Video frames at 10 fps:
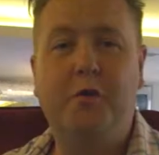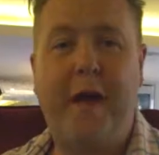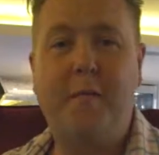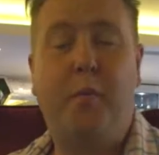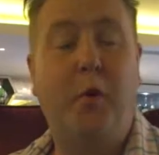
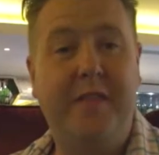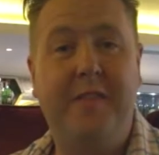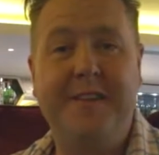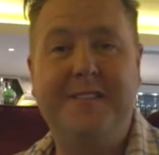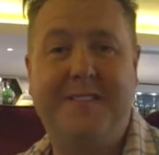grab a
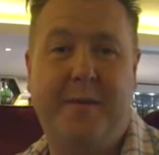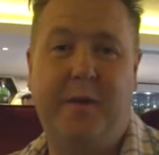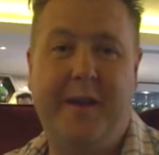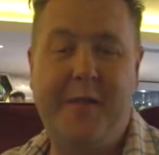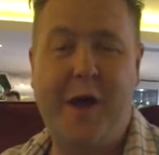pre-theatre
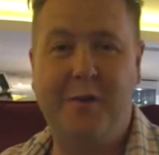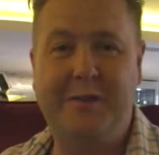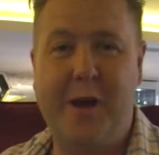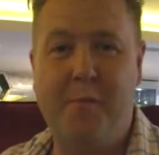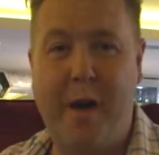tipple in the
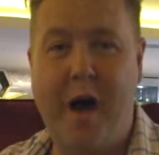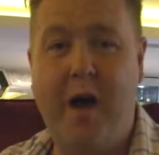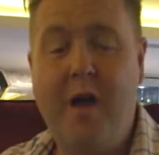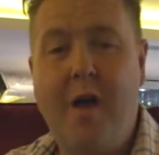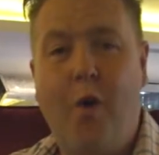hotel
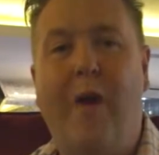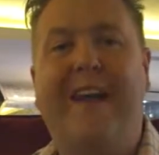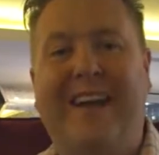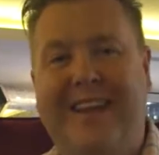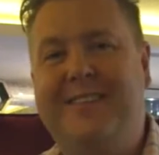bar
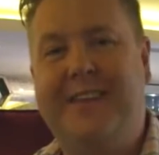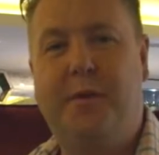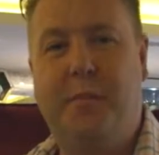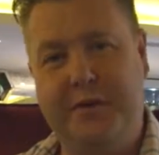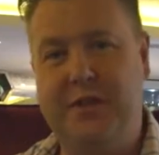where
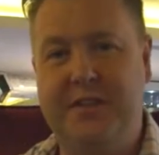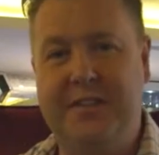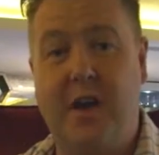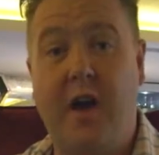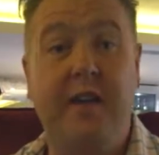classic British
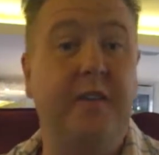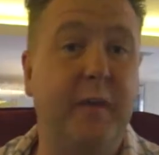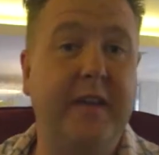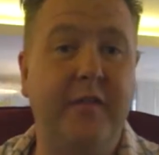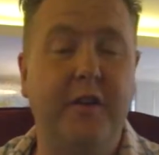design has
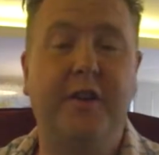been given a